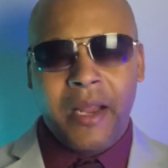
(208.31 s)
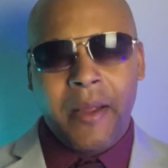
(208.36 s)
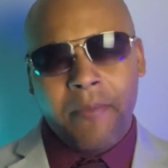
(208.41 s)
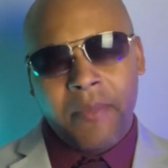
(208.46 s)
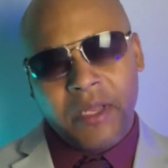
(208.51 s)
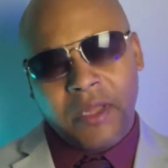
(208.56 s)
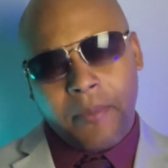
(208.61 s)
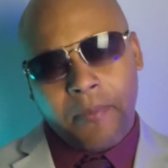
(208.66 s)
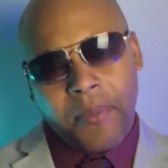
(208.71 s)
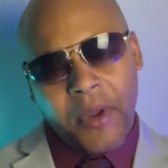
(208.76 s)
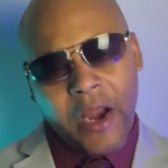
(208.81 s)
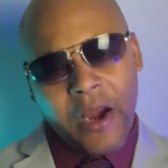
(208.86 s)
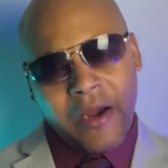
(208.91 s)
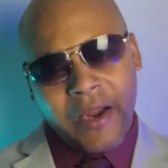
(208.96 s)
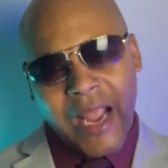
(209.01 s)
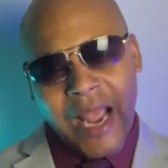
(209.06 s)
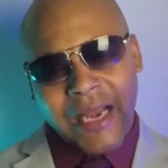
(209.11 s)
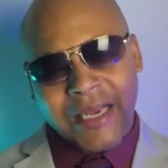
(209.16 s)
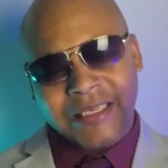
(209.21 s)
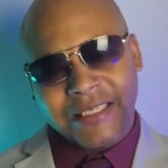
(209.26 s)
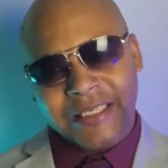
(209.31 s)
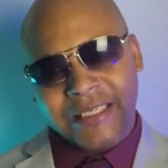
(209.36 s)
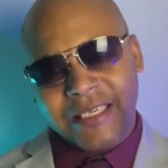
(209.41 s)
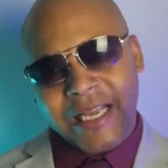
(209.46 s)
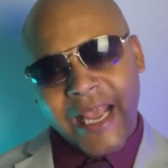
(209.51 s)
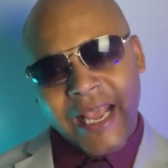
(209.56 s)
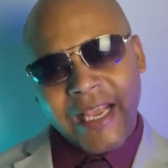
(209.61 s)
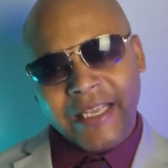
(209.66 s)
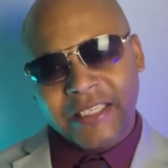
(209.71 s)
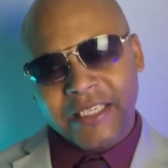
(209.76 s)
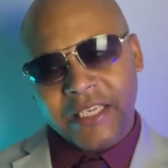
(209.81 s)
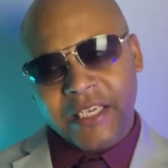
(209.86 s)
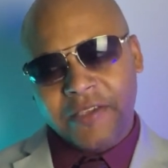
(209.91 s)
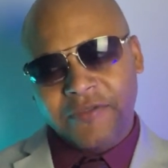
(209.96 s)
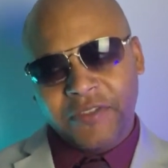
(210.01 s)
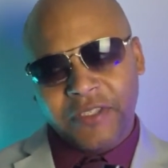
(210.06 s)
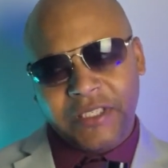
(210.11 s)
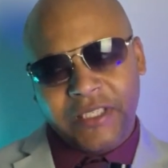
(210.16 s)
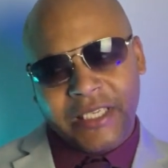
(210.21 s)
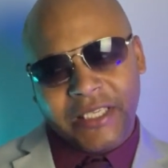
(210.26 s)
But the pear kind of stays and gives
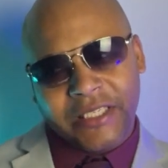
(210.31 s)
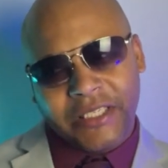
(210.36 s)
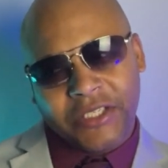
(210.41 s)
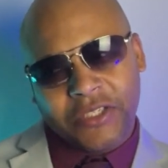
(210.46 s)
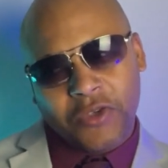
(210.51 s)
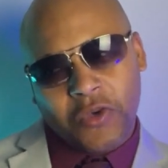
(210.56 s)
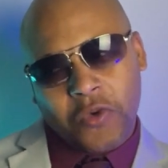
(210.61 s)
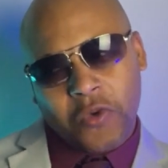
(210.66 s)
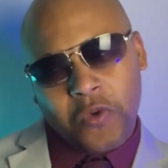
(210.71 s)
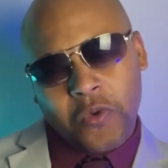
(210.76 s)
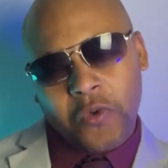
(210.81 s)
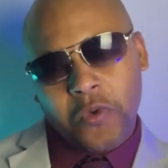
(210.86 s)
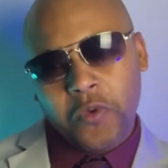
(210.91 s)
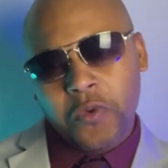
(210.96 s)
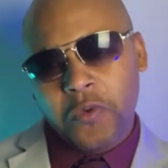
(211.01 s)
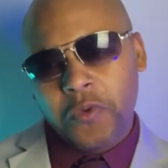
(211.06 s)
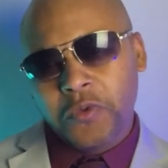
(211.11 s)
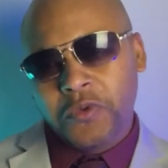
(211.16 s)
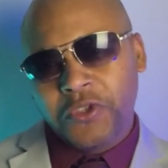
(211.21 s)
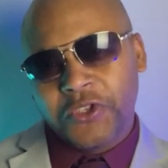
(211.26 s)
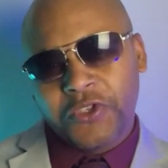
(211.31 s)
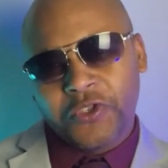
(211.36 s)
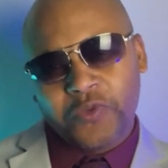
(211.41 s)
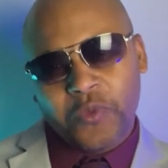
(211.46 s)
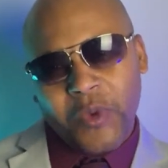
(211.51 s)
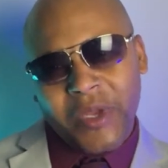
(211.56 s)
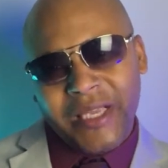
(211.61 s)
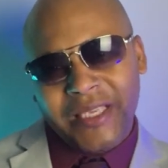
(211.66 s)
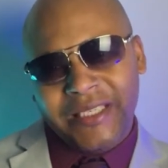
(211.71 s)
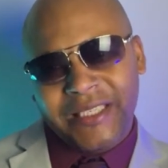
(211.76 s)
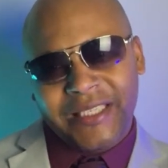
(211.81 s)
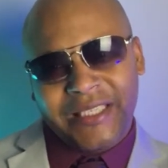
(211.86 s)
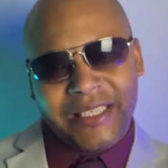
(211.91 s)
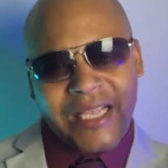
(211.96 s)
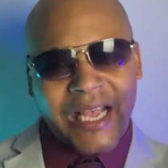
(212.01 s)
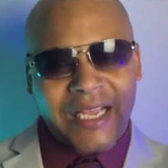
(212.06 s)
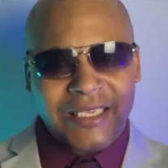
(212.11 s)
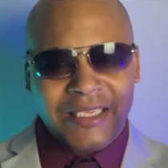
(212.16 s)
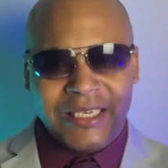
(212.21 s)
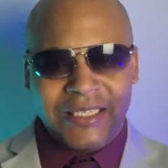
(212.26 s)
us this cool, sweet
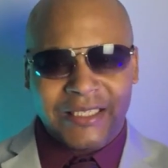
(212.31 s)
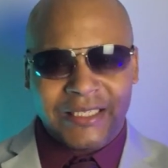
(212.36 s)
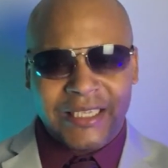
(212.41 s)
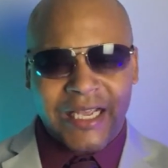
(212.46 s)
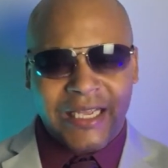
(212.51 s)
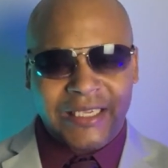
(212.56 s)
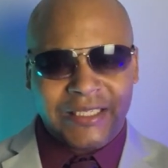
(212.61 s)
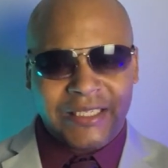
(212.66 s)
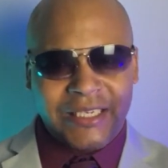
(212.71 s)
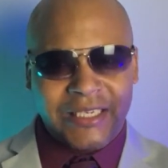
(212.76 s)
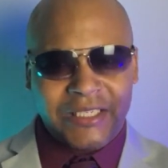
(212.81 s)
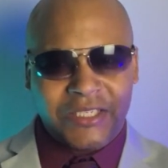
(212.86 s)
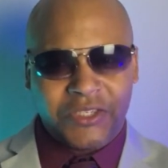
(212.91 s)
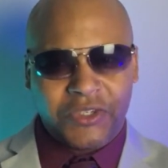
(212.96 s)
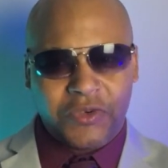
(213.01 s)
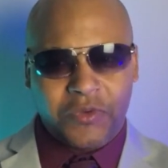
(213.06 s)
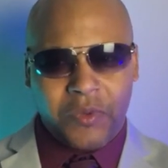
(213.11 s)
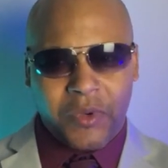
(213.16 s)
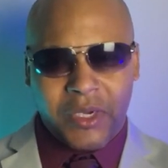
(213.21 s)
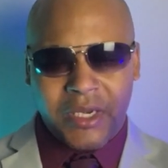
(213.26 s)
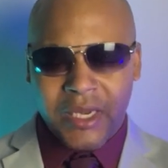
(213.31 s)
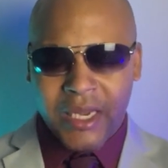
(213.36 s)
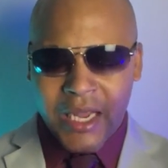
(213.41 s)
sexiness to it.